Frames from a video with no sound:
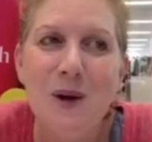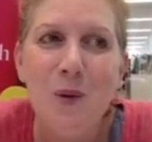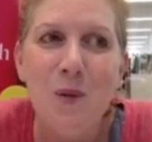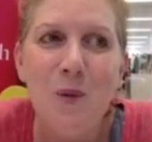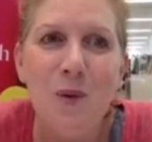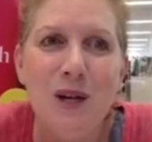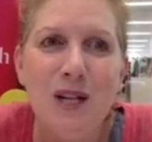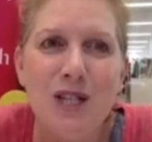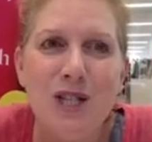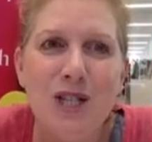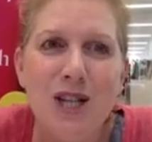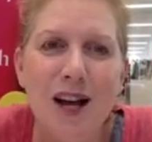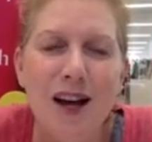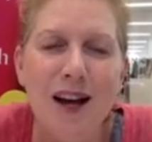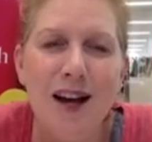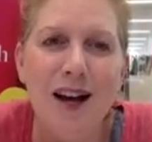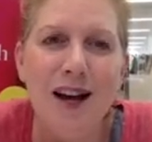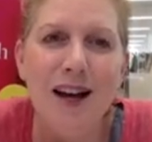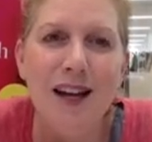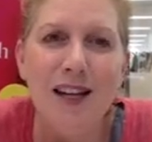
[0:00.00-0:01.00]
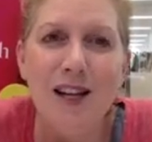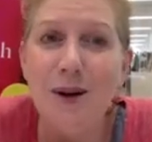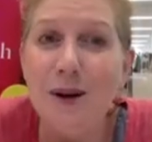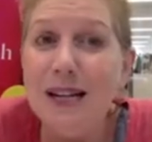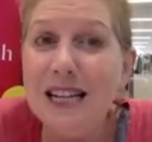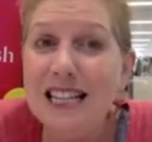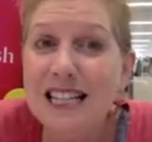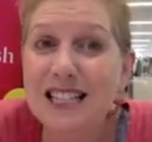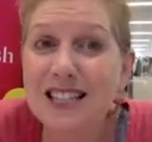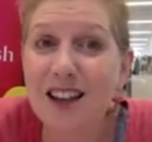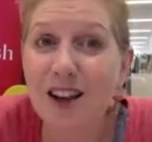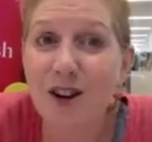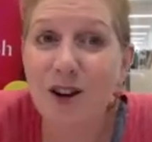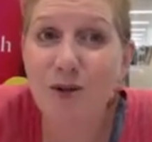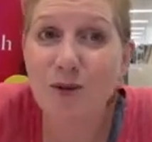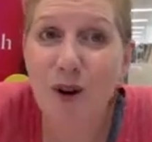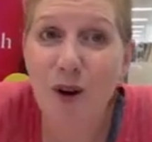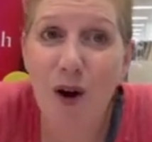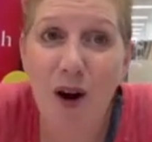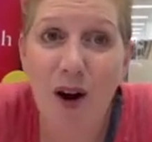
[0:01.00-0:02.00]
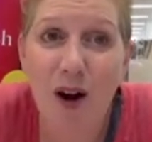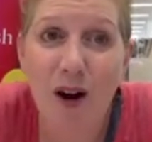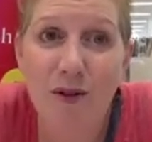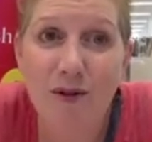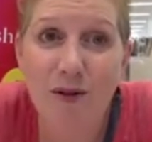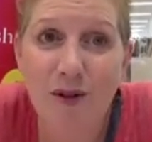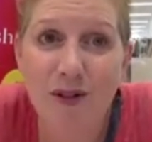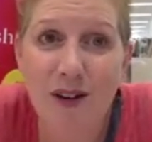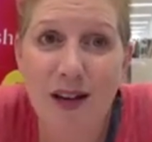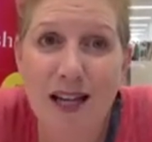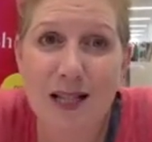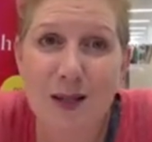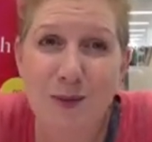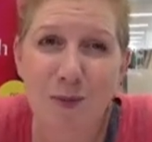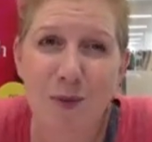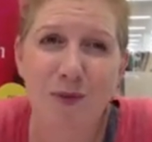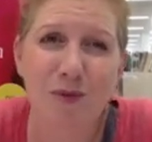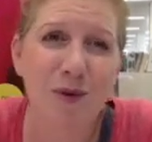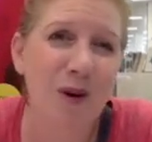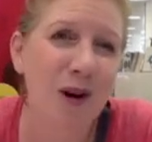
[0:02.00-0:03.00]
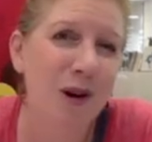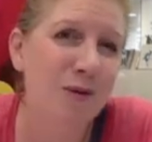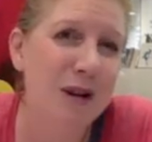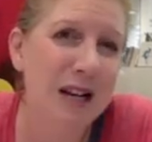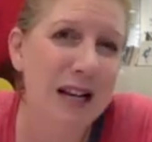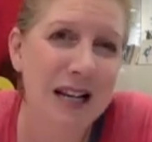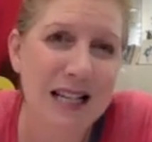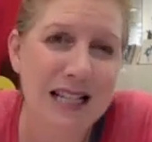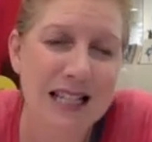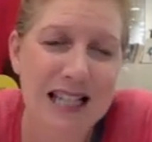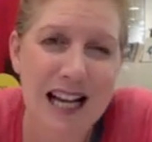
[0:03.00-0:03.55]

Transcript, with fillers: which, you know, at least I only wrote half of it before I realised that